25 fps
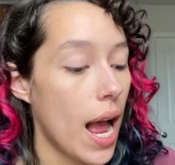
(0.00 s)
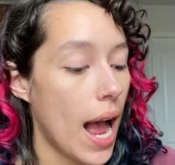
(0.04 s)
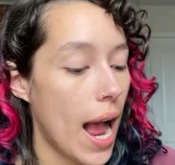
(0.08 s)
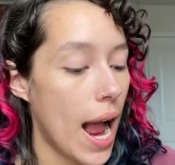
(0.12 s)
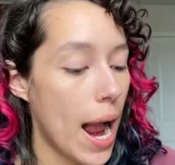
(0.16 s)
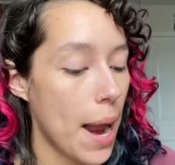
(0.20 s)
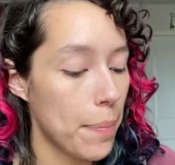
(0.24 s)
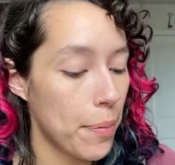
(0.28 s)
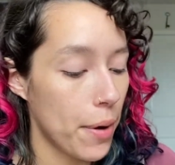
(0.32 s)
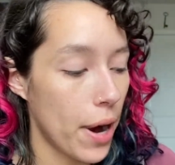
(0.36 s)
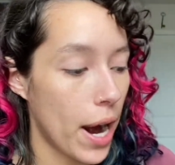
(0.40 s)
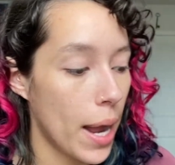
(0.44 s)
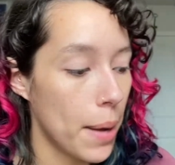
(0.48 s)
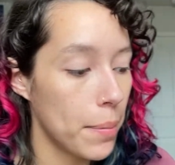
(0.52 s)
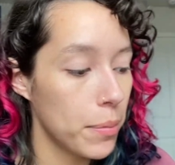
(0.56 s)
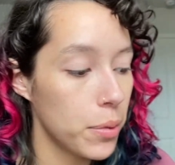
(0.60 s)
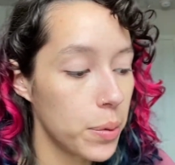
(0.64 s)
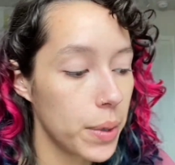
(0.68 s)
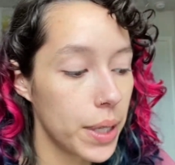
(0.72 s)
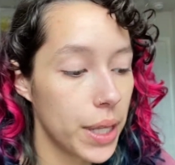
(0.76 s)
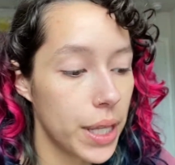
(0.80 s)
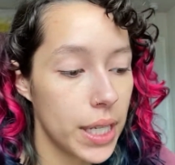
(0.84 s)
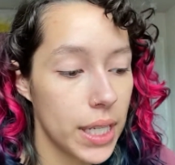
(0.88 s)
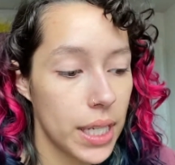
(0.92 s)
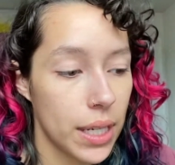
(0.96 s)
I primed
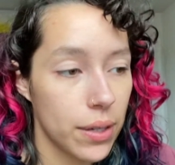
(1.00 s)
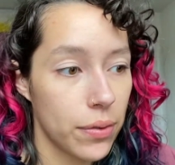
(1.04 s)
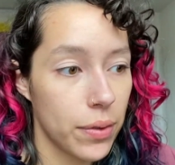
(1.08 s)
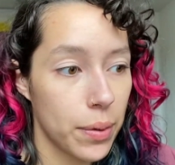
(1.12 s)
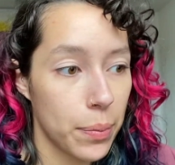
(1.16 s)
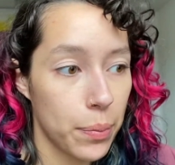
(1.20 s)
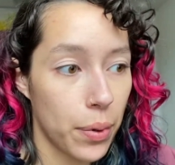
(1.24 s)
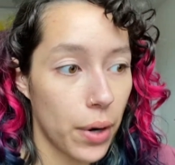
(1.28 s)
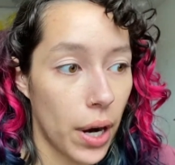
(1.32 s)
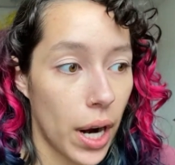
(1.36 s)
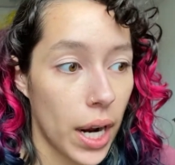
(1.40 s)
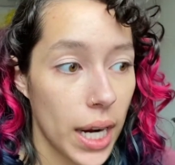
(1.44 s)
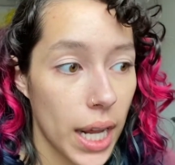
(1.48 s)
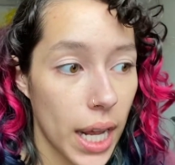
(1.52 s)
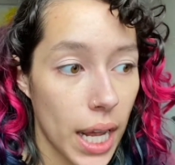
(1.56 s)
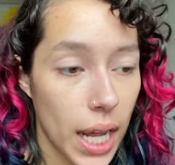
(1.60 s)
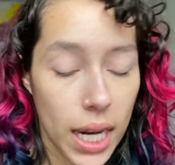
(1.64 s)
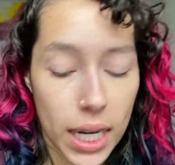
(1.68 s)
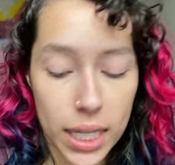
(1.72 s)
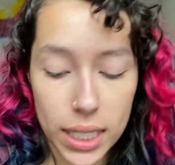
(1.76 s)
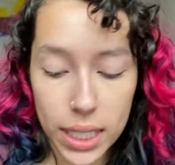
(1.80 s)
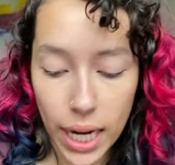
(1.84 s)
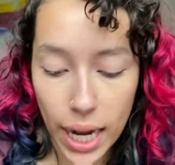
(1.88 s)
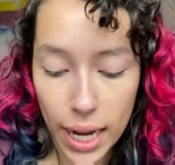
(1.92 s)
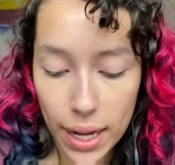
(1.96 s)
with a different
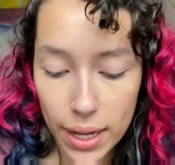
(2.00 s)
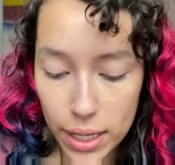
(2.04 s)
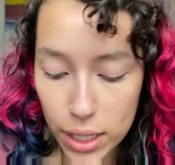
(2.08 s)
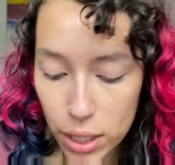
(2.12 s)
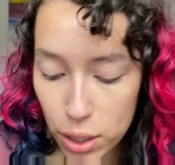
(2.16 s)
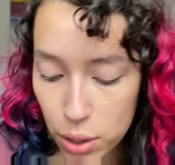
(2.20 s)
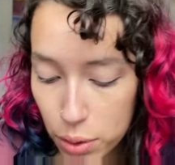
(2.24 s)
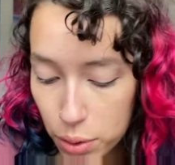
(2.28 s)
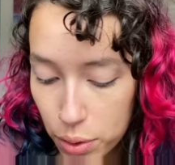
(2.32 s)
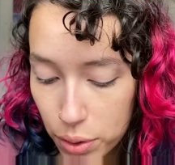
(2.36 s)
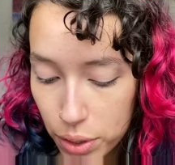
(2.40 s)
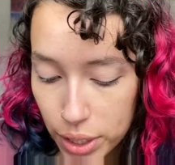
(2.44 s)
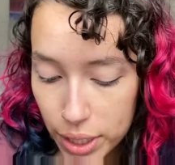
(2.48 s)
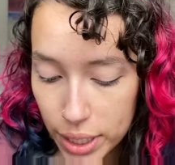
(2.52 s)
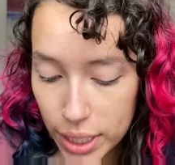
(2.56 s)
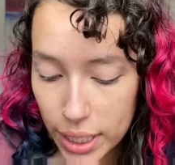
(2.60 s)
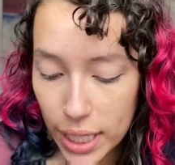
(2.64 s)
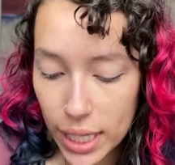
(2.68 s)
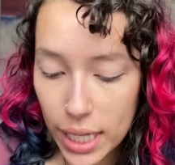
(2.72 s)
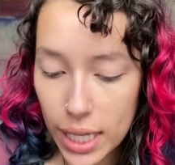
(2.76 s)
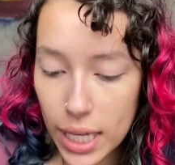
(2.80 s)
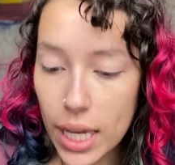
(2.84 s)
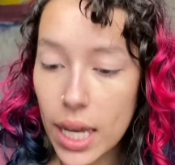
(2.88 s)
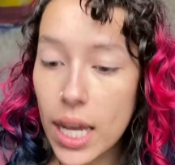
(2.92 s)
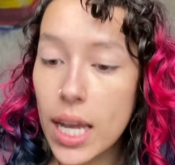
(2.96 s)
product. I used
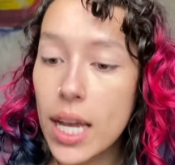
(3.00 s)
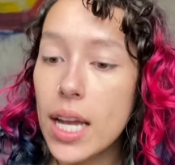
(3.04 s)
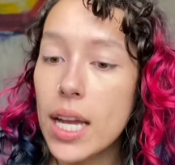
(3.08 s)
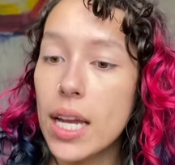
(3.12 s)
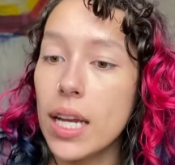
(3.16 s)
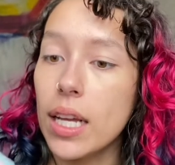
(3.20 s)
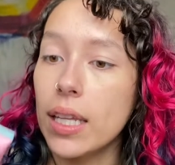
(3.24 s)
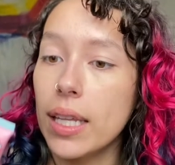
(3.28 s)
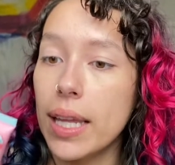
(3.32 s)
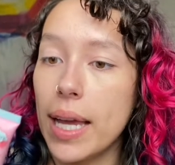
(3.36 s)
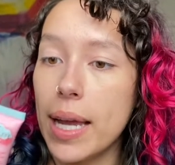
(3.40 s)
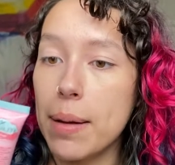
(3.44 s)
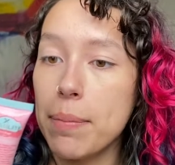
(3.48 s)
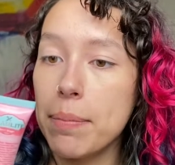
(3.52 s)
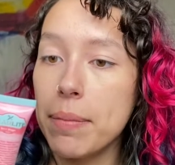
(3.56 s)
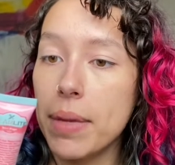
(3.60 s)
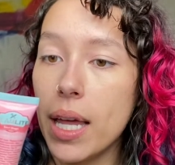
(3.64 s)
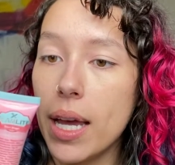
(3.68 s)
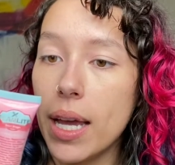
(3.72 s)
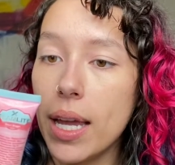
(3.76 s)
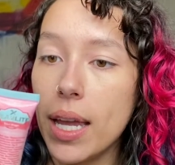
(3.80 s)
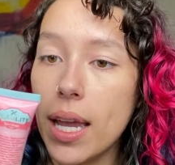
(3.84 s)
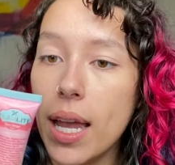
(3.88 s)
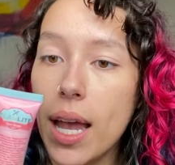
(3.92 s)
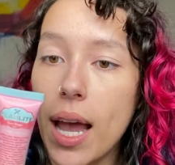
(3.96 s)
the Glam
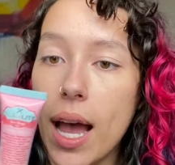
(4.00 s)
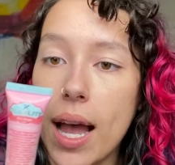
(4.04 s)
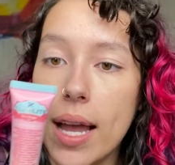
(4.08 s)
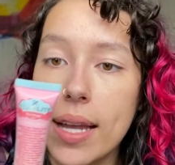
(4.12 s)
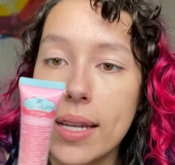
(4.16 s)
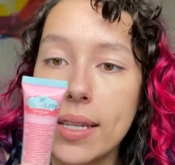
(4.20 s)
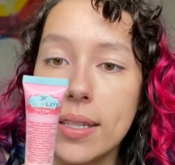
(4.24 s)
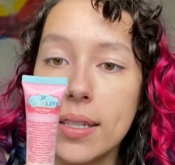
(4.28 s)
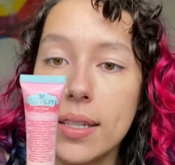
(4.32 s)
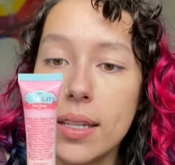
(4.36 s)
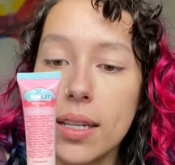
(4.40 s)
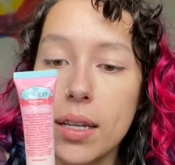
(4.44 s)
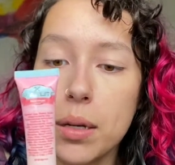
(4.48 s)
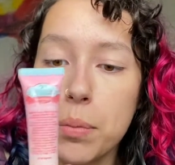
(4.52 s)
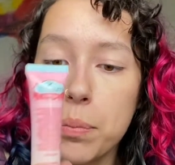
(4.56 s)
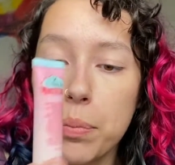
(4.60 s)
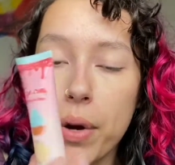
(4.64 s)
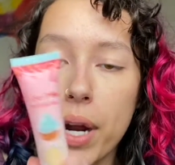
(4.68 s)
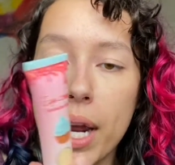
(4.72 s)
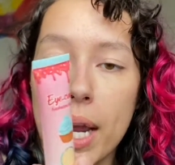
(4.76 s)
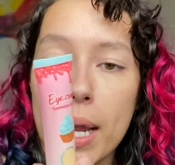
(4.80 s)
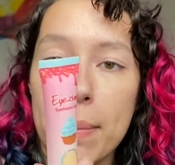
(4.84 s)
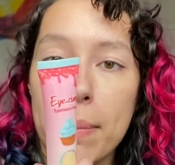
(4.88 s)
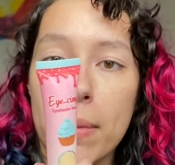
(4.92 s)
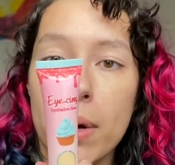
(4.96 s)
Light Icing
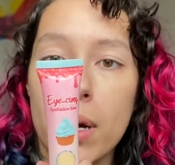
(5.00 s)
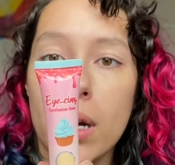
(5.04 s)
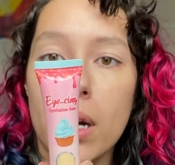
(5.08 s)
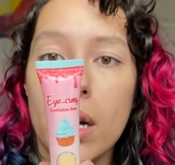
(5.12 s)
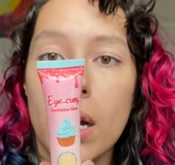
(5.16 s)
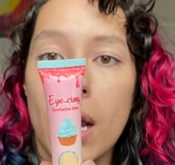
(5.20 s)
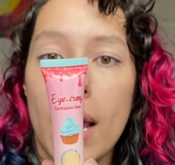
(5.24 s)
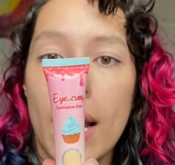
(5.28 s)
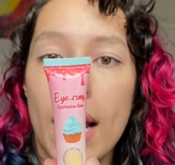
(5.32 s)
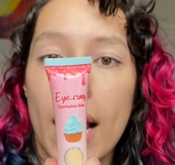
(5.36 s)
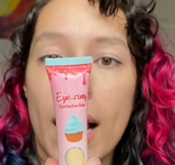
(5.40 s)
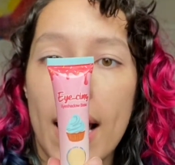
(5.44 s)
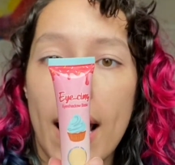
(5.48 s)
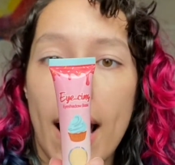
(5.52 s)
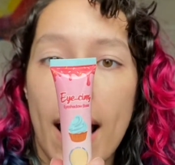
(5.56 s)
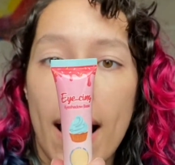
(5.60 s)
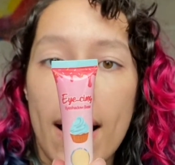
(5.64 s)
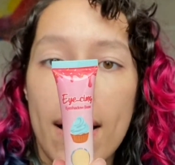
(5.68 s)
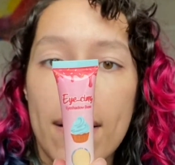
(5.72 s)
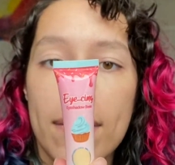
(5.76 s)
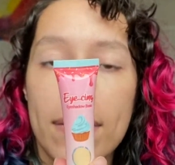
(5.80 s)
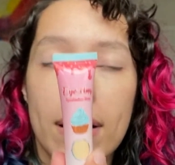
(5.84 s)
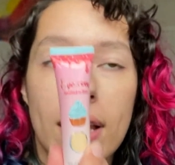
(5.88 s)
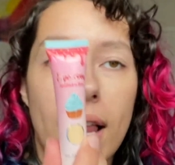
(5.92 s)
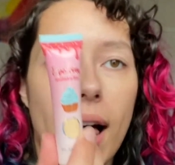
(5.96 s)
Primer, and I
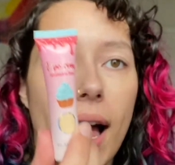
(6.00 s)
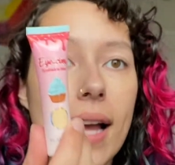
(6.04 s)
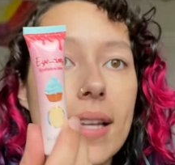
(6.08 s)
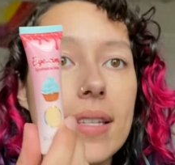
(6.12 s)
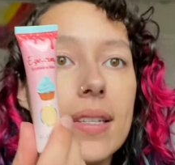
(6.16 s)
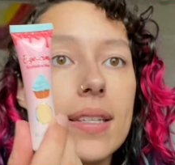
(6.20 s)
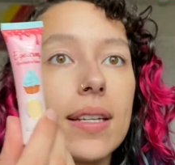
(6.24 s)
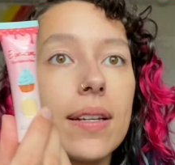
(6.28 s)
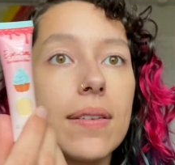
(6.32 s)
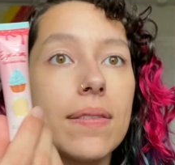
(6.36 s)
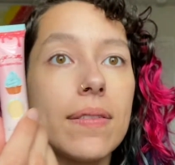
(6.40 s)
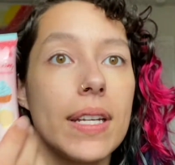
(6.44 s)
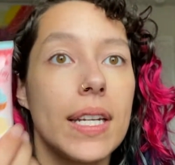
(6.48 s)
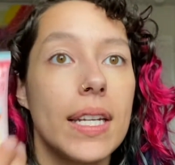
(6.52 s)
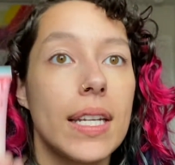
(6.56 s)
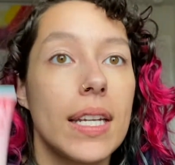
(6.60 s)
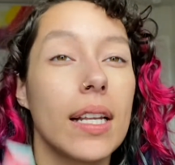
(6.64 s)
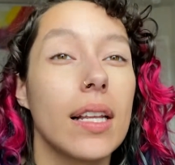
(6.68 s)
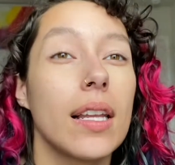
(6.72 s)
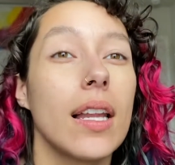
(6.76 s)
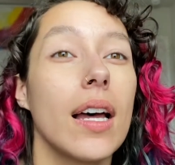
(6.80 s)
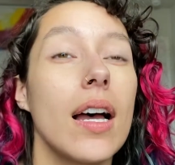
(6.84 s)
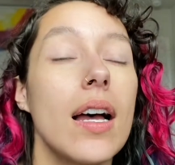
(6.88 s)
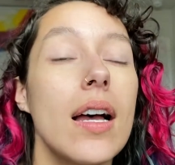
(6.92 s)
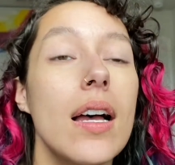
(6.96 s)
have Classic
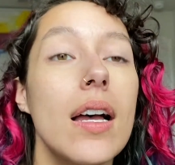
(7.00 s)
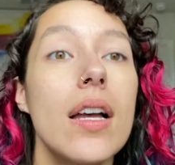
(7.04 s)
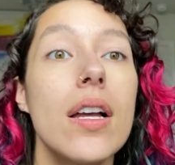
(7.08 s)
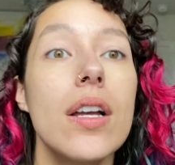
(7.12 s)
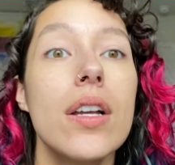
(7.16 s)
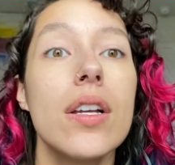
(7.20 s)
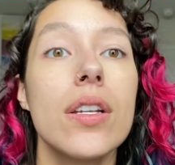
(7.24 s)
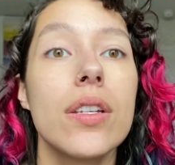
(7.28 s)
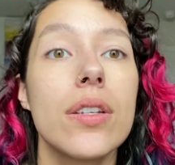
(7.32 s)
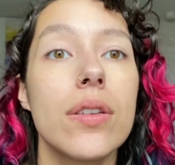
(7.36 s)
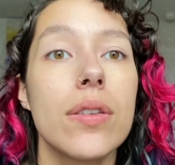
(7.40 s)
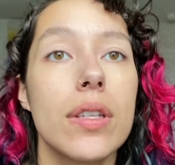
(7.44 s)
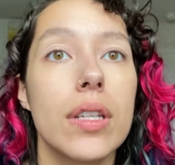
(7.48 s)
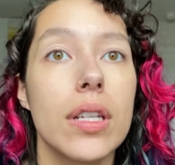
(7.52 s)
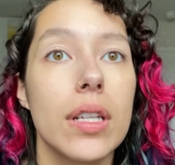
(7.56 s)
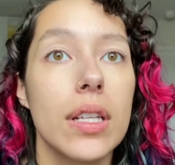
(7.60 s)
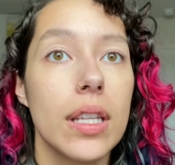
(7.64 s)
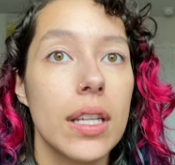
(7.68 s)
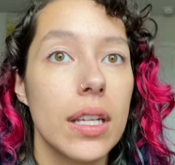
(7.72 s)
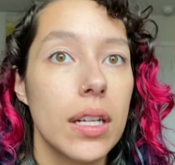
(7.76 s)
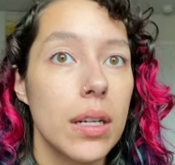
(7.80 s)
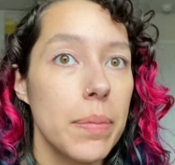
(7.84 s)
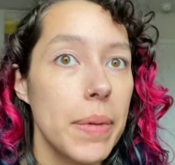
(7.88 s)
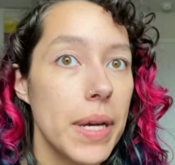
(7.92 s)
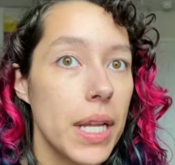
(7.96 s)
Vanilla, so it's a
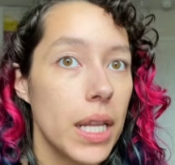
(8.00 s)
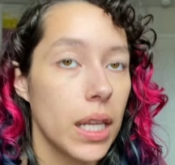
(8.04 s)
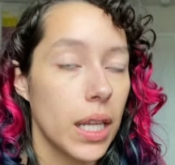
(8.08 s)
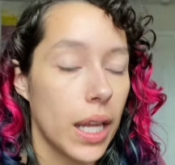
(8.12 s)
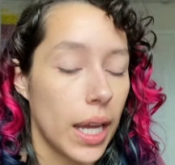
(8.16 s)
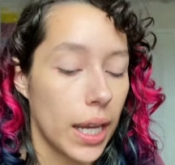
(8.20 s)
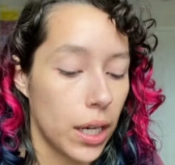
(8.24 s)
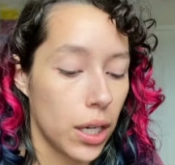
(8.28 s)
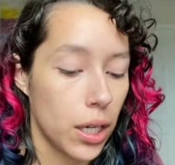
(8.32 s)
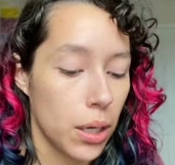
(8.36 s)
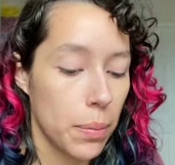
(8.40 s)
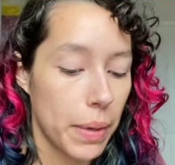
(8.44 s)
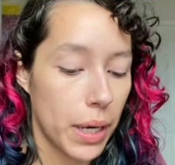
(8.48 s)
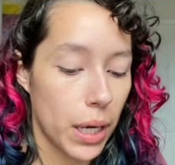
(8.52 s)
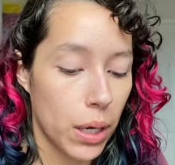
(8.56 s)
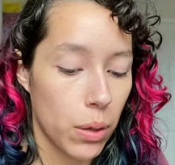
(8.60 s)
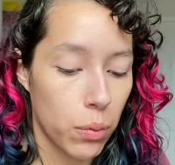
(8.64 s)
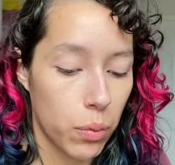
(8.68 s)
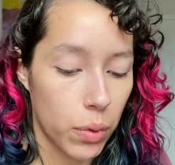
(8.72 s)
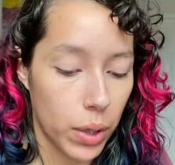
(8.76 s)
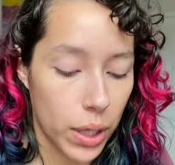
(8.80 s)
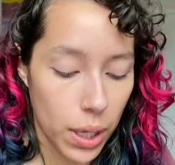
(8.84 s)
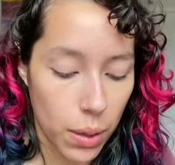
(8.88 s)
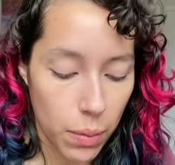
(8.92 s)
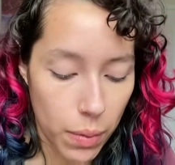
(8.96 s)
little bit lighter, but I
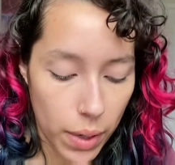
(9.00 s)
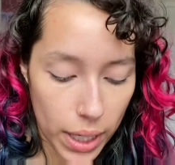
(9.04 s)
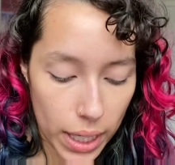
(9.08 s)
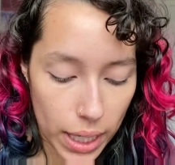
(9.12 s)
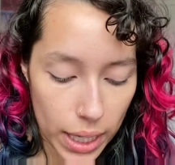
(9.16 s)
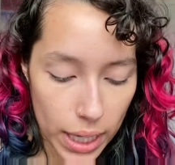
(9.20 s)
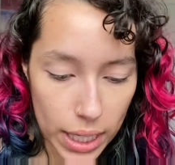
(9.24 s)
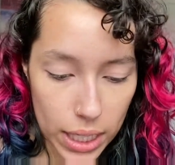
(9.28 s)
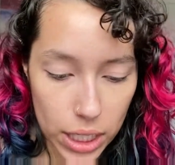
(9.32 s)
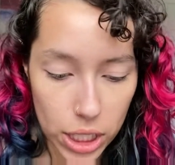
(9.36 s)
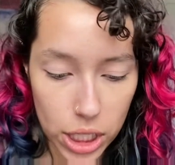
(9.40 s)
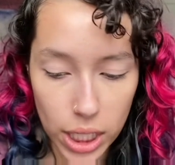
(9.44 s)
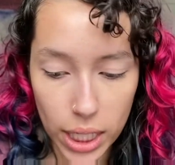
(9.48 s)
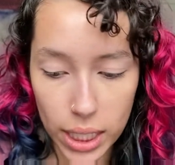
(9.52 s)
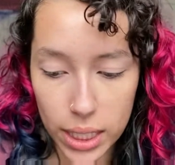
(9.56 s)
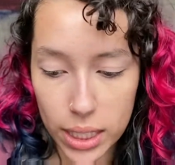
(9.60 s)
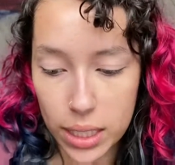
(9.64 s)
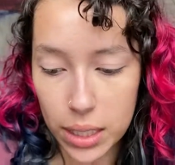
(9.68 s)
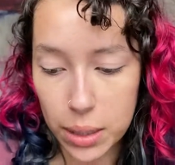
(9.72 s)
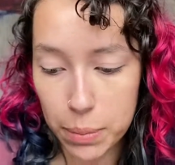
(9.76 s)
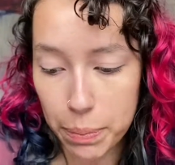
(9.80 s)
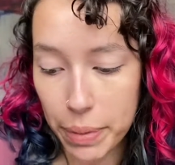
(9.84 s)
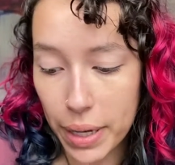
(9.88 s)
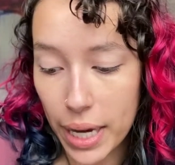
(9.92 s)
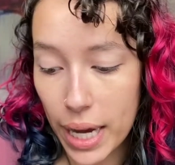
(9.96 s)
really wanted these shades
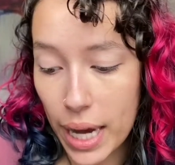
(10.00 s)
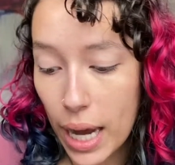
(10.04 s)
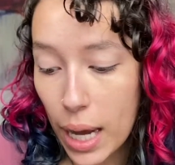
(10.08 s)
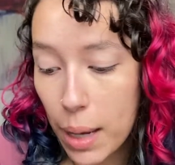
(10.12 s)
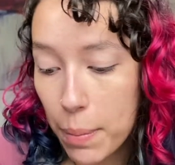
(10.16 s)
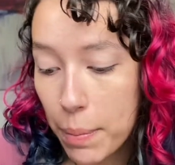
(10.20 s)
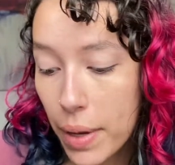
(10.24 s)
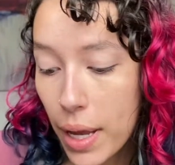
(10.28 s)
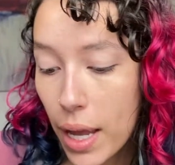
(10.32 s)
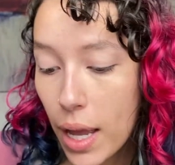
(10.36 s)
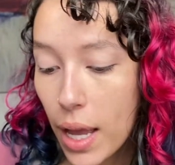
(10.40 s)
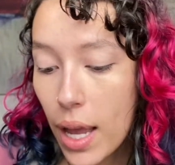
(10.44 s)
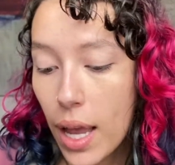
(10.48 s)
to pop.